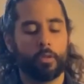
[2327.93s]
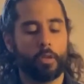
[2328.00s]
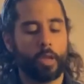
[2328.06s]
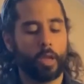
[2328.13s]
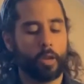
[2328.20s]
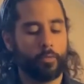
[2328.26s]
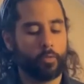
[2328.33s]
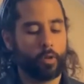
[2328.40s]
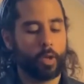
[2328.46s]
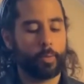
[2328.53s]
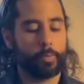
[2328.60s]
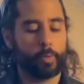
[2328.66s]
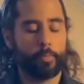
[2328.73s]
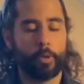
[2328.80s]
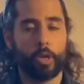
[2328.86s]
And if you're
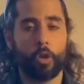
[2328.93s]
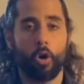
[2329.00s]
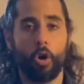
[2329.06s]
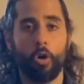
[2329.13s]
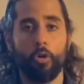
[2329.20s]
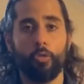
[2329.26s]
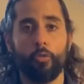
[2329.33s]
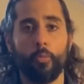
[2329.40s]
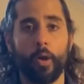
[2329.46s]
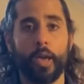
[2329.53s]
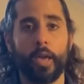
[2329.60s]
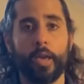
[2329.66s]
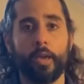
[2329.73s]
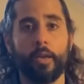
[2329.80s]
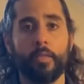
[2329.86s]
able to bring it all the
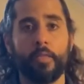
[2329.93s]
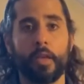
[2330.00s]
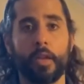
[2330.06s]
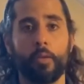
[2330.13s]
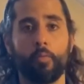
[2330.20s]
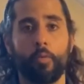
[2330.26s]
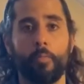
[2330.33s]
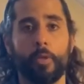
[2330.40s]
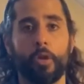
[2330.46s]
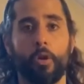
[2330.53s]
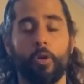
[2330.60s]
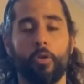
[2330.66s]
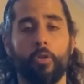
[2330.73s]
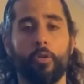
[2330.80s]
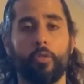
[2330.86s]
way, then it will be
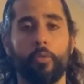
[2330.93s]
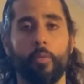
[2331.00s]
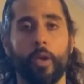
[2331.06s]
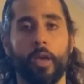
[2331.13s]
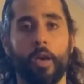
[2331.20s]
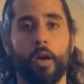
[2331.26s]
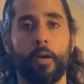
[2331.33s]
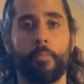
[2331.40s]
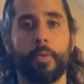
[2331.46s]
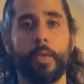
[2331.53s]
all the way up.